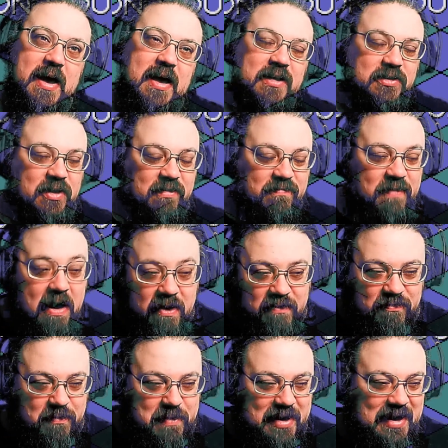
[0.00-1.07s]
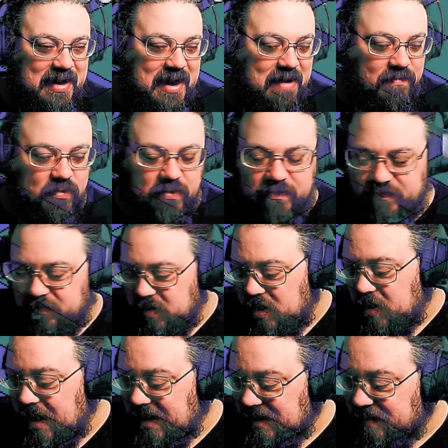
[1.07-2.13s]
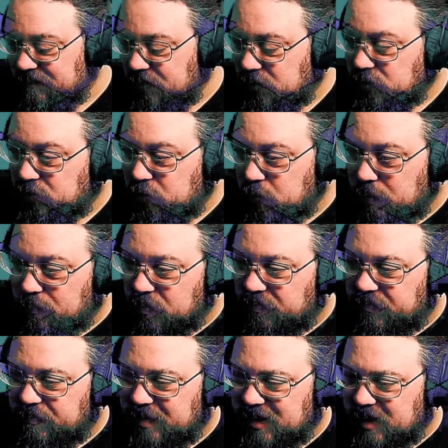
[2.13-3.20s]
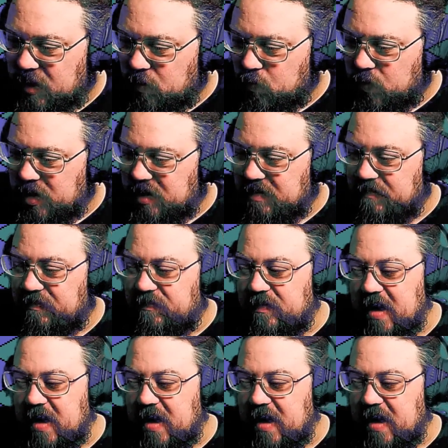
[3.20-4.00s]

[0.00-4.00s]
It's got a very familiar level for any of those who are more familiar with